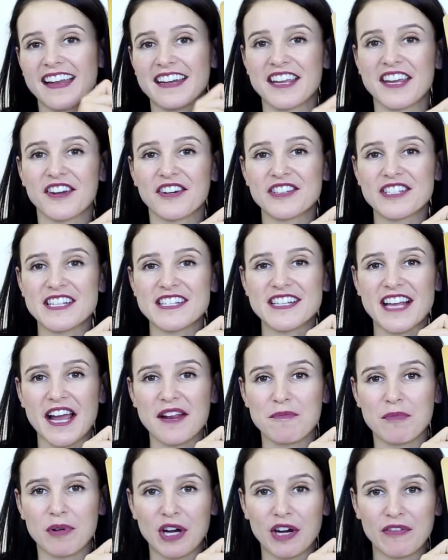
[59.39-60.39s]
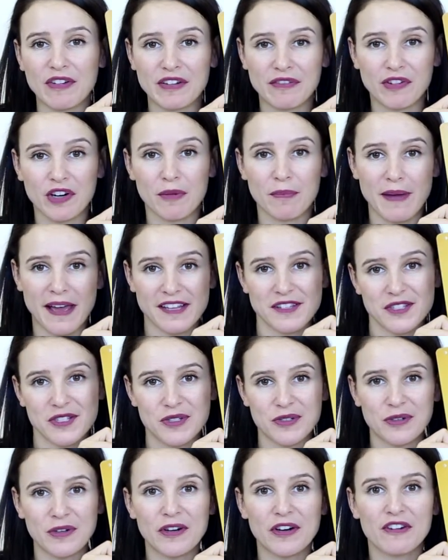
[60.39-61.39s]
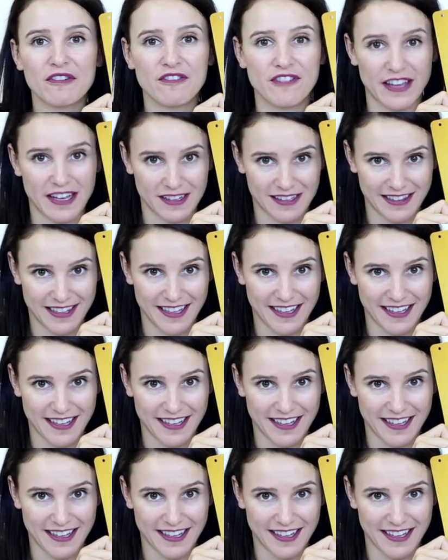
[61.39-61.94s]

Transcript: And here is a sign perfect for a pet store or vet